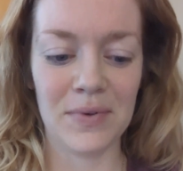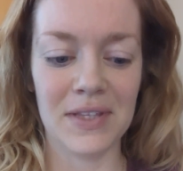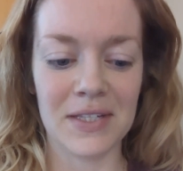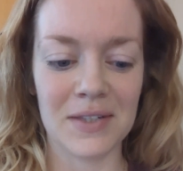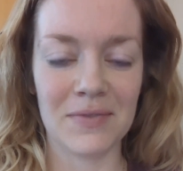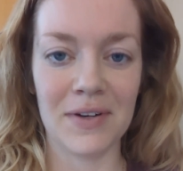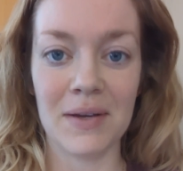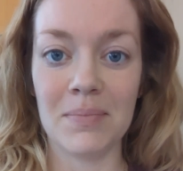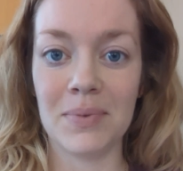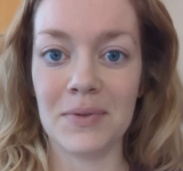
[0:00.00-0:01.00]
with this
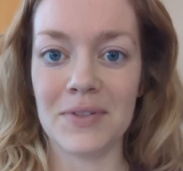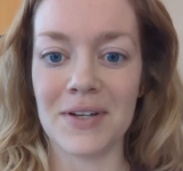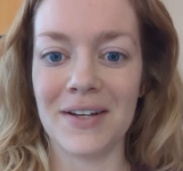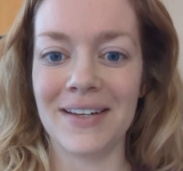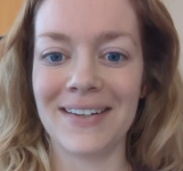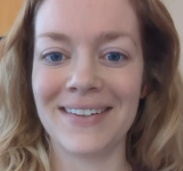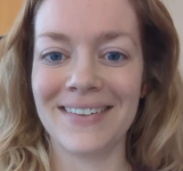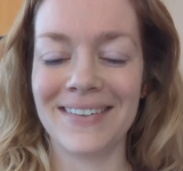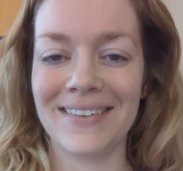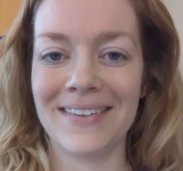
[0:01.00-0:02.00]
very plutonic
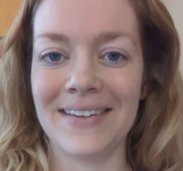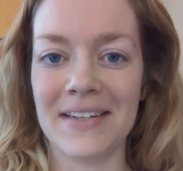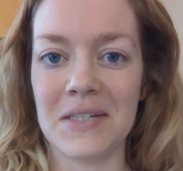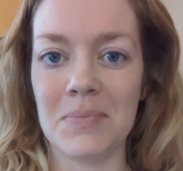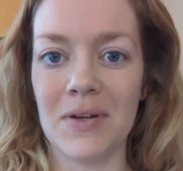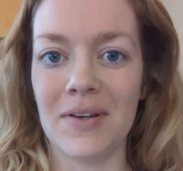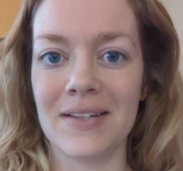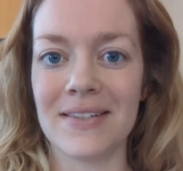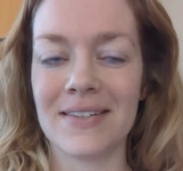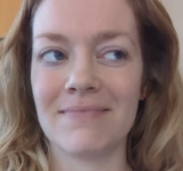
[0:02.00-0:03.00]

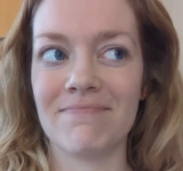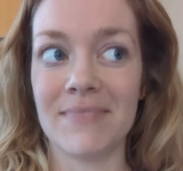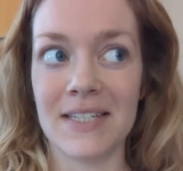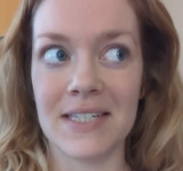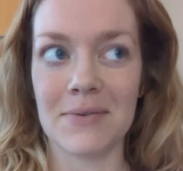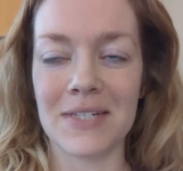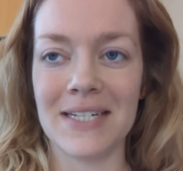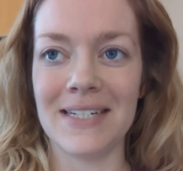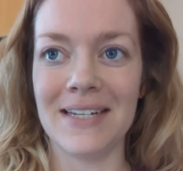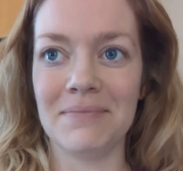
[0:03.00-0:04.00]
experience since I was
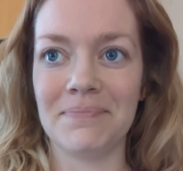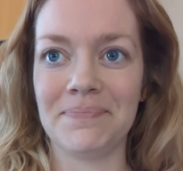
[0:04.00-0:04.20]
18.